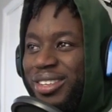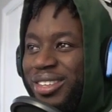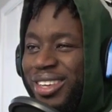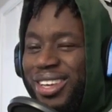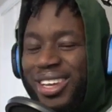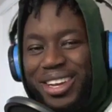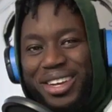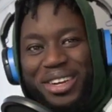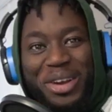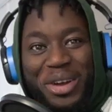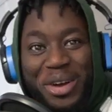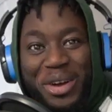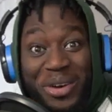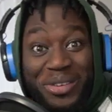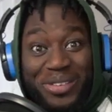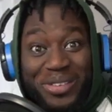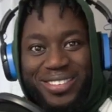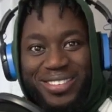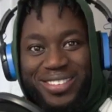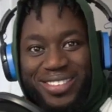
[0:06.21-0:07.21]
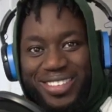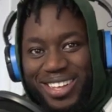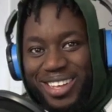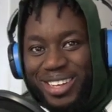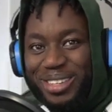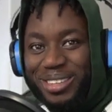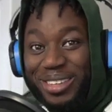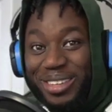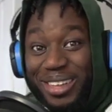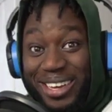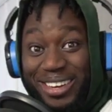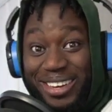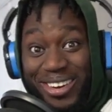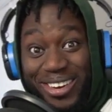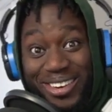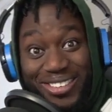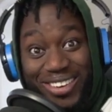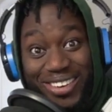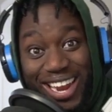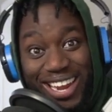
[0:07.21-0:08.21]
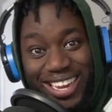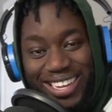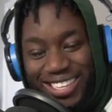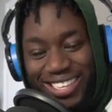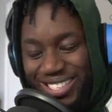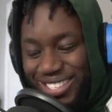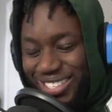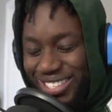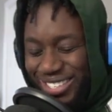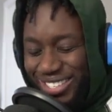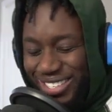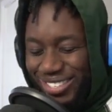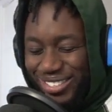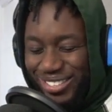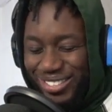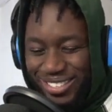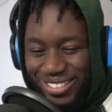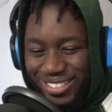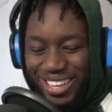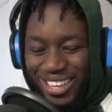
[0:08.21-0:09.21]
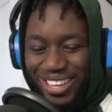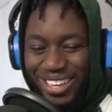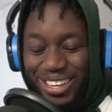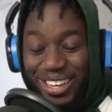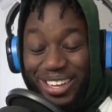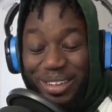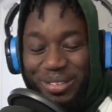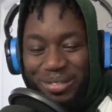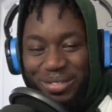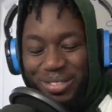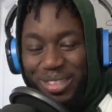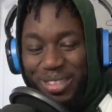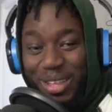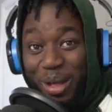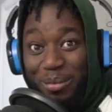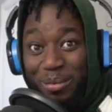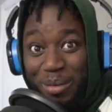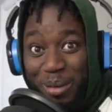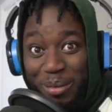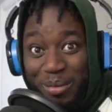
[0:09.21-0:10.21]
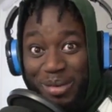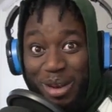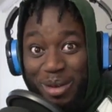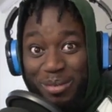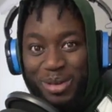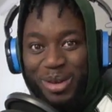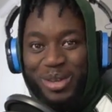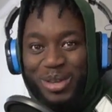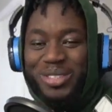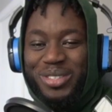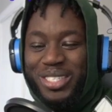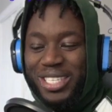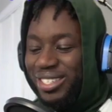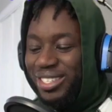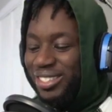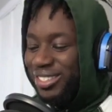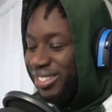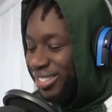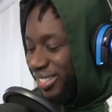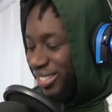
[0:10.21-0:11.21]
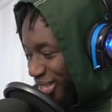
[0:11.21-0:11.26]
I know, I know, right? You know, um, popping out more videos.